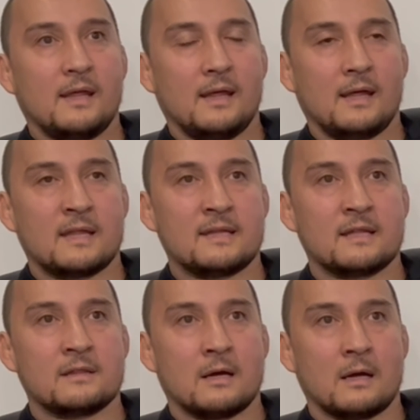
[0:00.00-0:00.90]

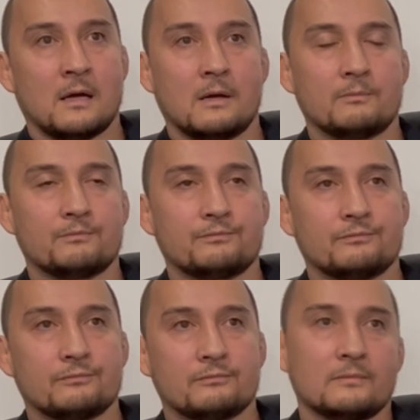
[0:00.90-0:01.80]
then a
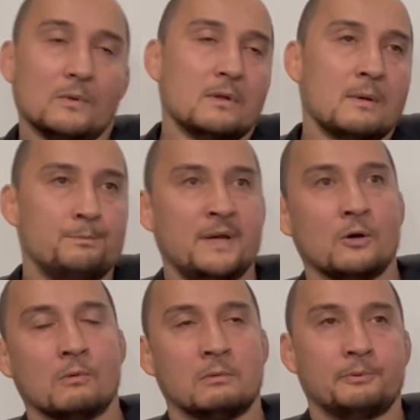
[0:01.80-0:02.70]
big
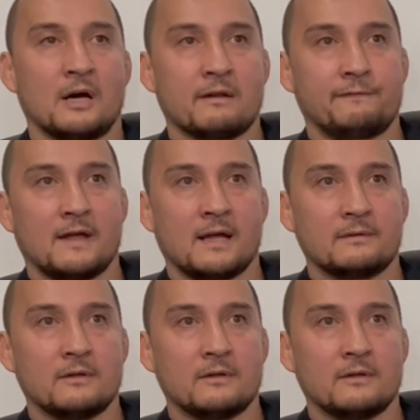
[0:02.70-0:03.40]
omoplata fan.